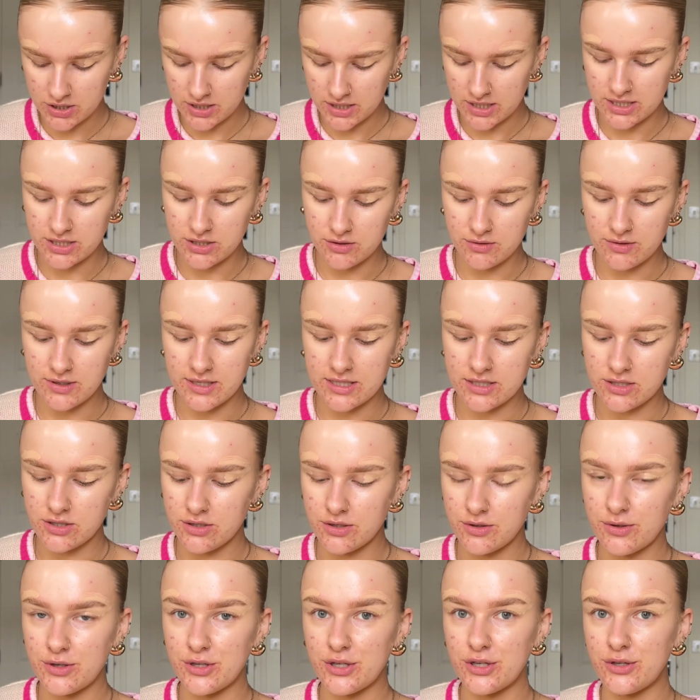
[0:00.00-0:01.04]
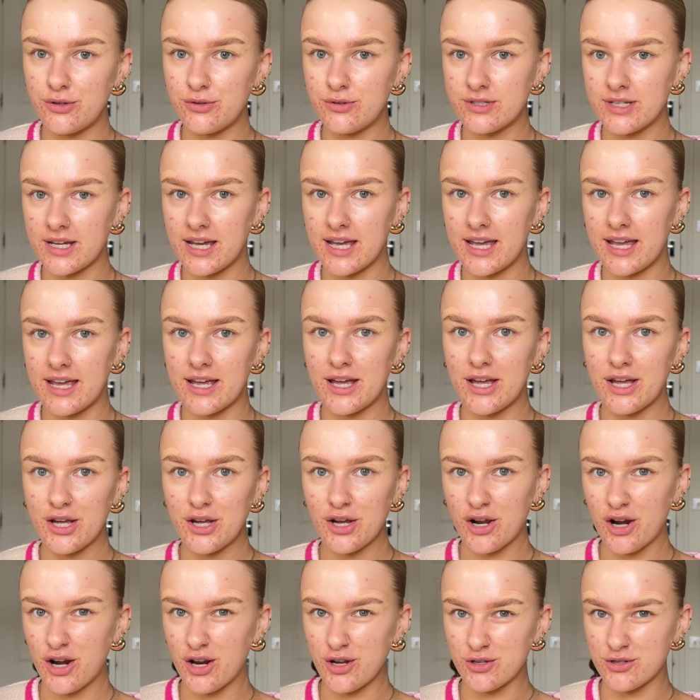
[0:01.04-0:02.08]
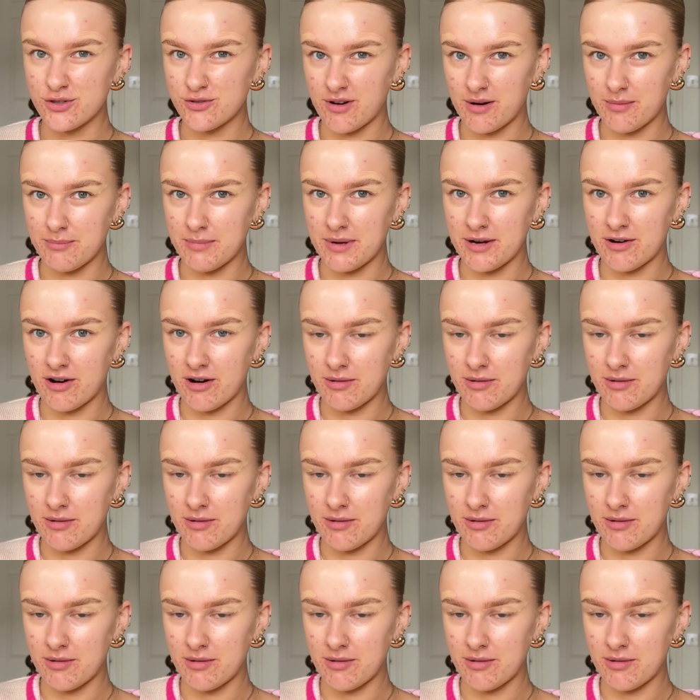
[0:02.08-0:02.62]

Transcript: I do need to use a closer up mirror